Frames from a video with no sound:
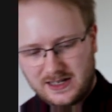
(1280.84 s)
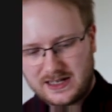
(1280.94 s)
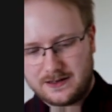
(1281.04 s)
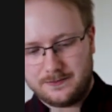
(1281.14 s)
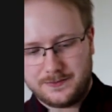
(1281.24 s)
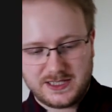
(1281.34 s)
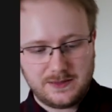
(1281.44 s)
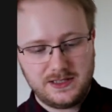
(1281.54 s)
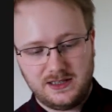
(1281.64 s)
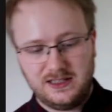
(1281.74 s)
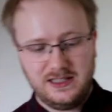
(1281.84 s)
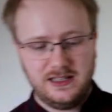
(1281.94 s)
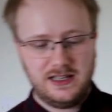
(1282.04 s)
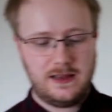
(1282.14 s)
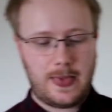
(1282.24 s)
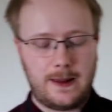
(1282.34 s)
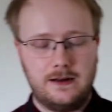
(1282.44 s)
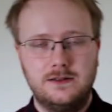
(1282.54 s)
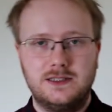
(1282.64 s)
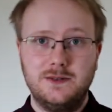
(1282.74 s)
And similarly in
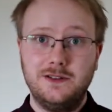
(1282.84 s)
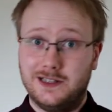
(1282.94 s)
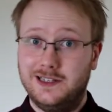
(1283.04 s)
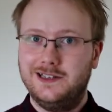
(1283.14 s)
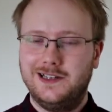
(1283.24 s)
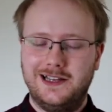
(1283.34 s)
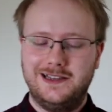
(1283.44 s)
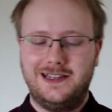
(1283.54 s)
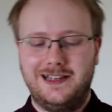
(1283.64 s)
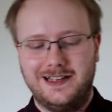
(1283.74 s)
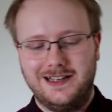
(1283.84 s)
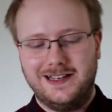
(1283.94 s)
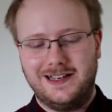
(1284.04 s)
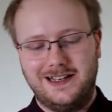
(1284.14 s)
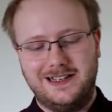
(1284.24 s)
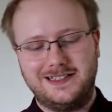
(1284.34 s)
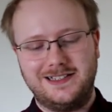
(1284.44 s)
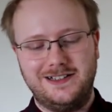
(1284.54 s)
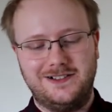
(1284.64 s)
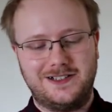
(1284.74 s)
the
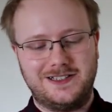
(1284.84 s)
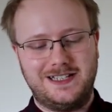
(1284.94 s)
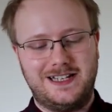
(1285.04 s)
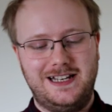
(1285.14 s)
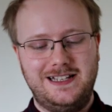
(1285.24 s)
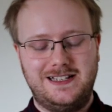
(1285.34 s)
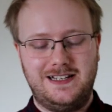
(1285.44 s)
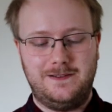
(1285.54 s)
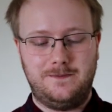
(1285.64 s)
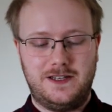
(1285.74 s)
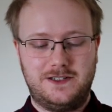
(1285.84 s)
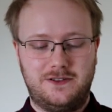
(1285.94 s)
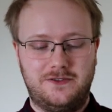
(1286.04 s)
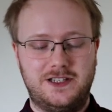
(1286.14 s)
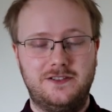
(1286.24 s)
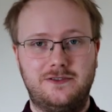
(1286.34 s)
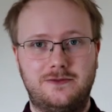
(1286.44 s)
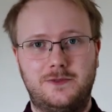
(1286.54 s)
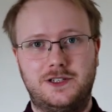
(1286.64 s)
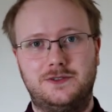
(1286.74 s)
Zilog Z80 derivative,
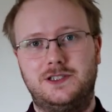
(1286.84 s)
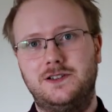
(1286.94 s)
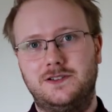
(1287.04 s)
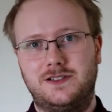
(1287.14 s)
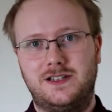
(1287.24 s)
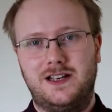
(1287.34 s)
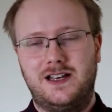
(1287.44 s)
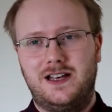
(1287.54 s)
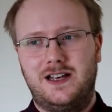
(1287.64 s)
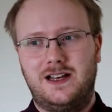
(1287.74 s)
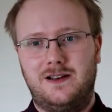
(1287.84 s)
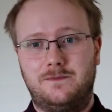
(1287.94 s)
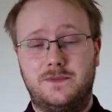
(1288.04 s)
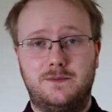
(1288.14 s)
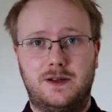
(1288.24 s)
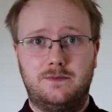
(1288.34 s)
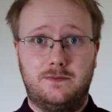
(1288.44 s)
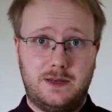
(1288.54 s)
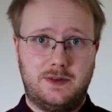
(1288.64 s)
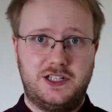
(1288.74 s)
which was used, but
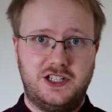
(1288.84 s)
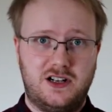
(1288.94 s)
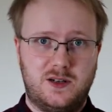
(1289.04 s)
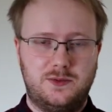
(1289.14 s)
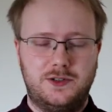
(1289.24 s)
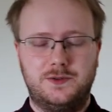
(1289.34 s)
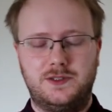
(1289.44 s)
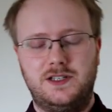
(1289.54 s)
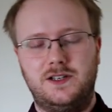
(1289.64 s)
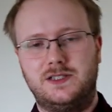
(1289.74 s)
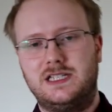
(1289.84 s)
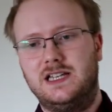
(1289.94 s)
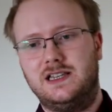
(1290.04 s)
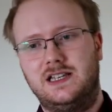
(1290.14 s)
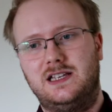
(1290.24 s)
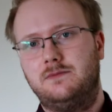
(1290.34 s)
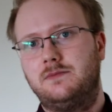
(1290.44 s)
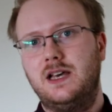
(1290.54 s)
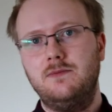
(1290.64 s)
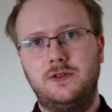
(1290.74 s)
made by Sharp, which was used in the
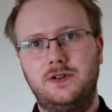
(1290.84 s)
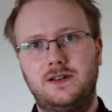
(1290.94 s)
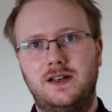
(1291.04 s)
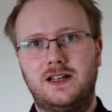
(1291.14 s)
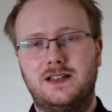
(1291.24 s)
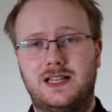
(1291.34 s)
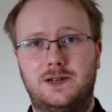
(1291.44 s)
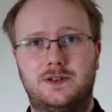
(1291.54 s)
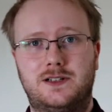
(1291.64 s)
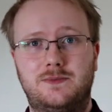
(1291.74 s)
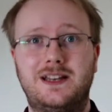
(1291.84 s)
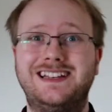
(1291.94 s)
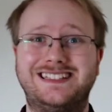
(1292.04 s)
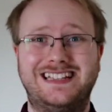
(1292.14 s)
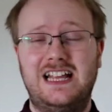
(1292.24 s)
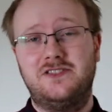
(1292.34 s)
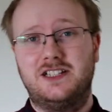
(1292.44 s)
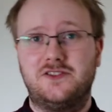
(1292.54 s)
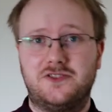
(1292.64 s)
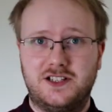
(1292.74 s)
Game Boy, there were as many as 11
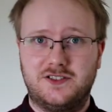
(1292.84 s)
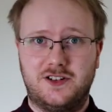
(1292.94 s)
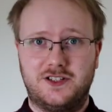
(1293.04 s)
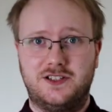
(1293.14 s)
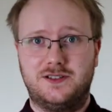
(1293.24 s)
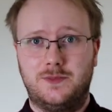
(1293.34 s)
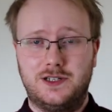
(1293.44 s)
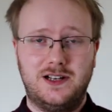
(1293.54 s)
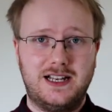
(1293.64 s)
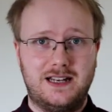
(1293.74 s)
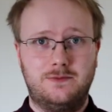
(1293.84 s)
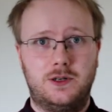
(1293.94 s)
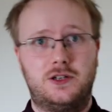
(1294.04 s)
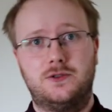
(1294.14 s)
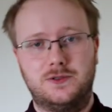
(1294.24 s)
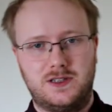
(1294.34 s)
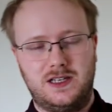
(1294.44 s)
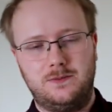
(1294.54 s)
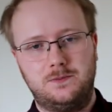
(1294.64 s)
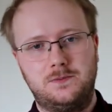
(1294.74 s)
different instructions, which again would cause
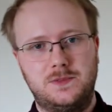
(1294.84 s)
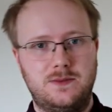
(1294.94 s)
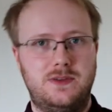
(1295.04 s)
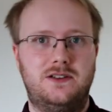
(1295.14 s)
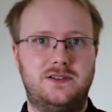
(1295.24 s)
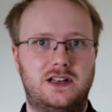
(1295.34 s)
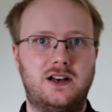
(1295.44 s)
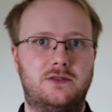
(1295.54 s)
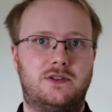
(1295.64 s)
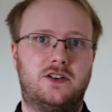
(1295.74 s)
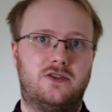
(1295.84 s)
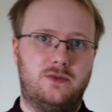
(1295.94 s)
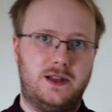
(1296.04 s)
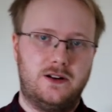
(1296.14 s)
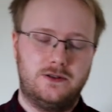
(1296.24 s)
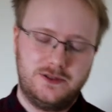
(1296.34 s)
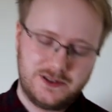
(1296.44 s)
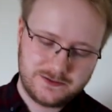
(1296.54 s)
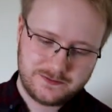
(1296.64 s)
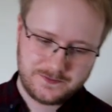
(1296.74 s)
the CPU to unrecoverably halt.